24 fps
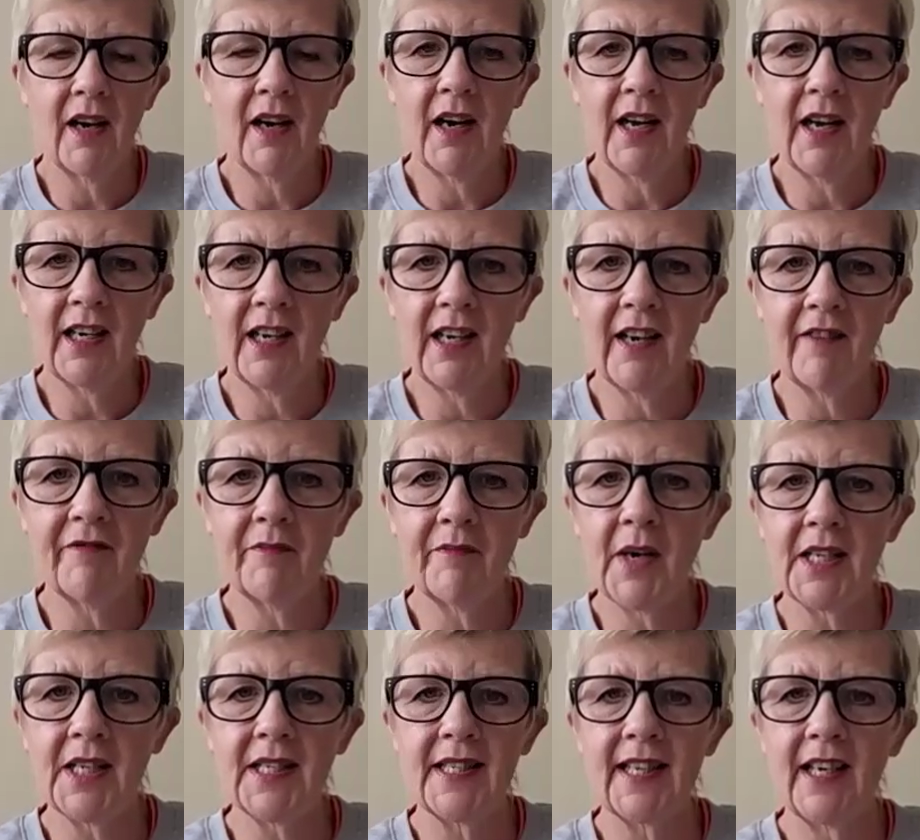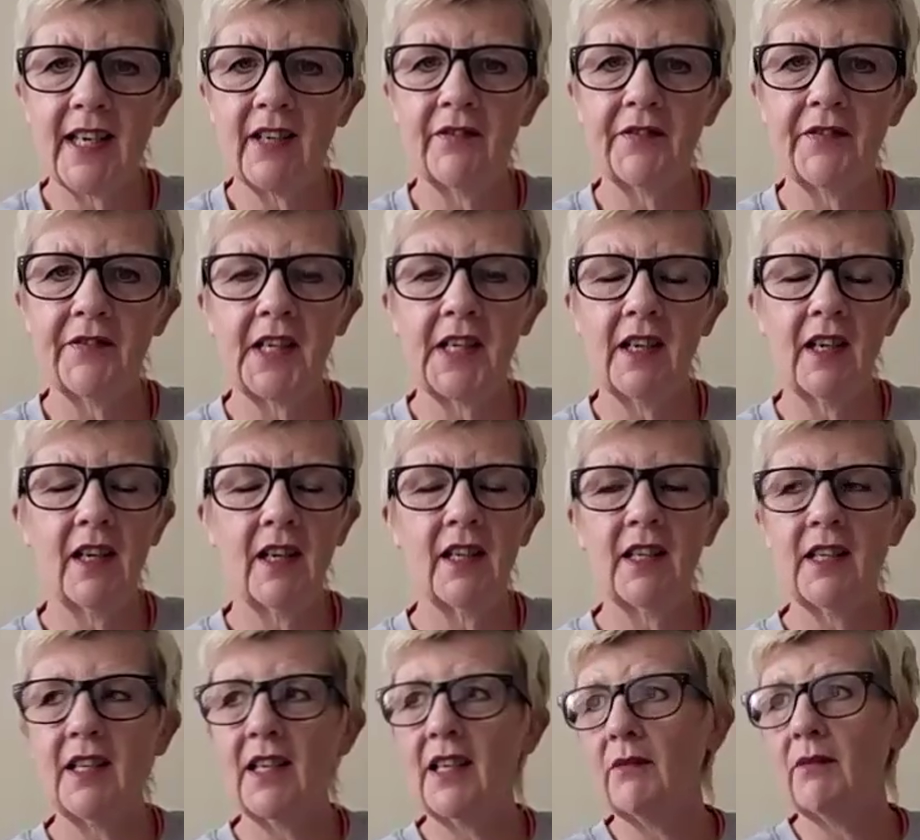I love myself.
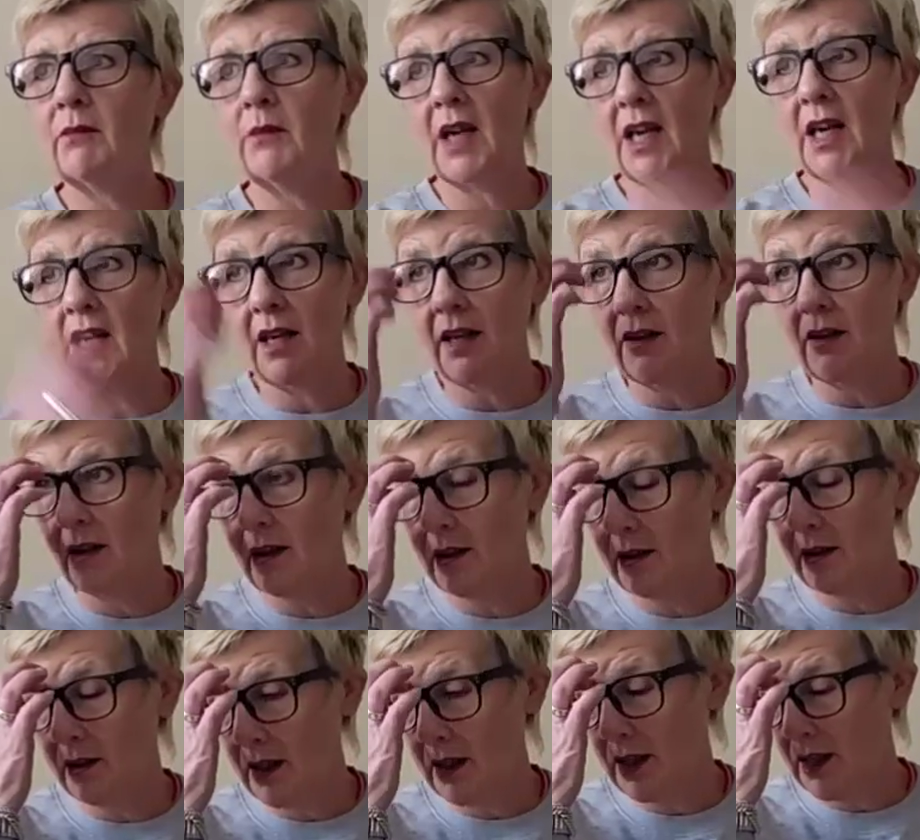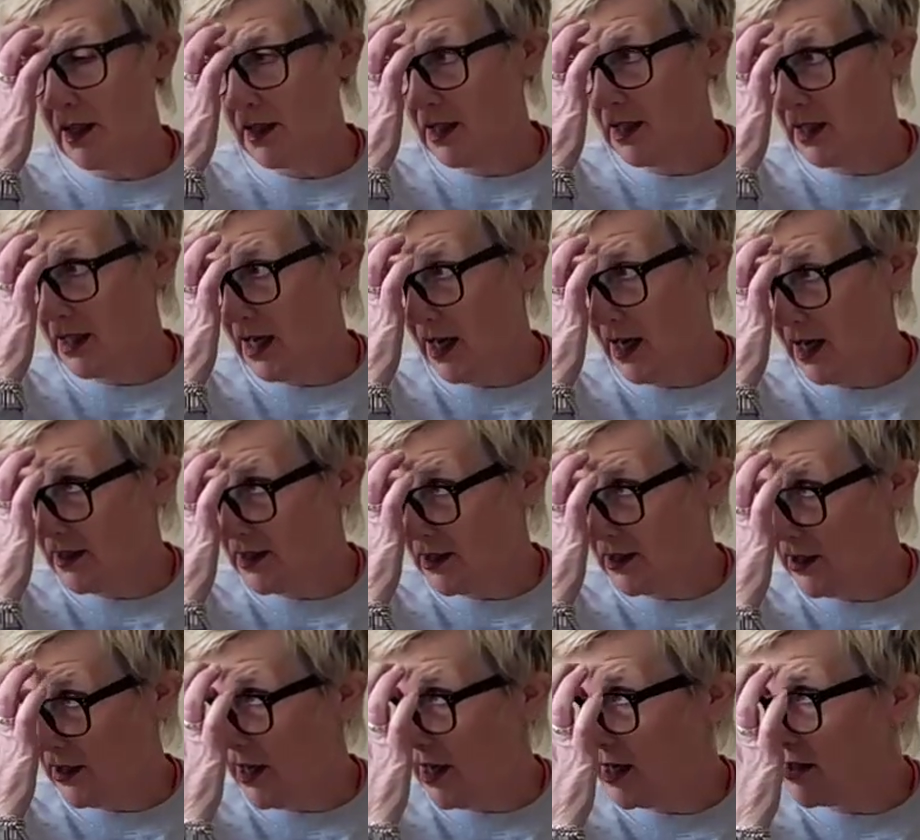Well,
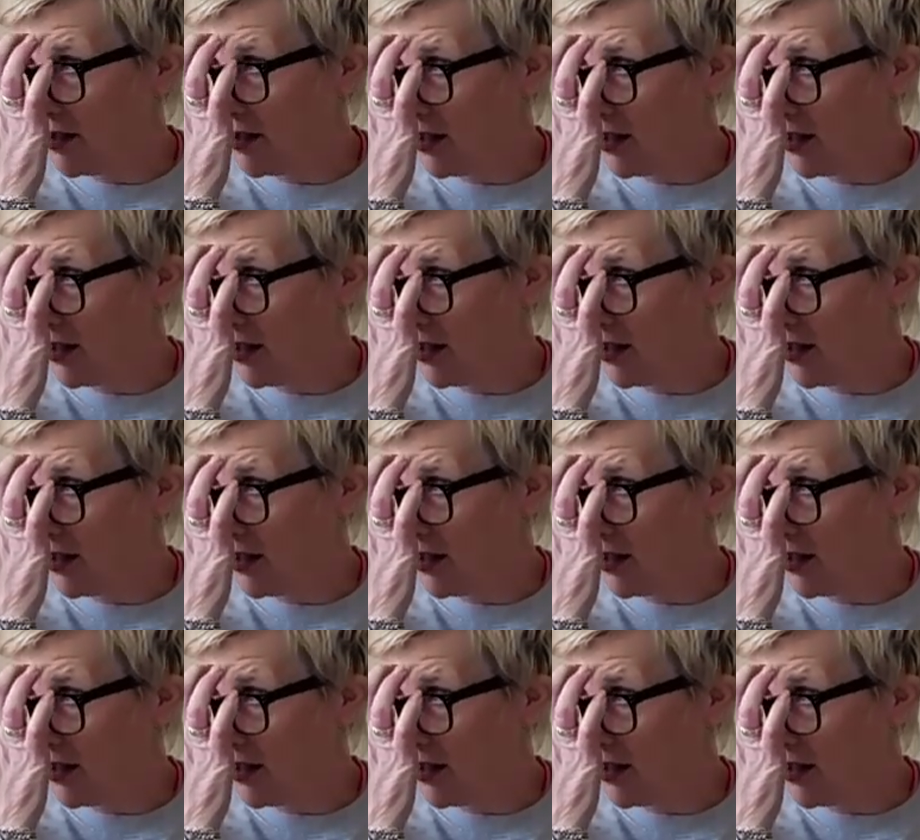I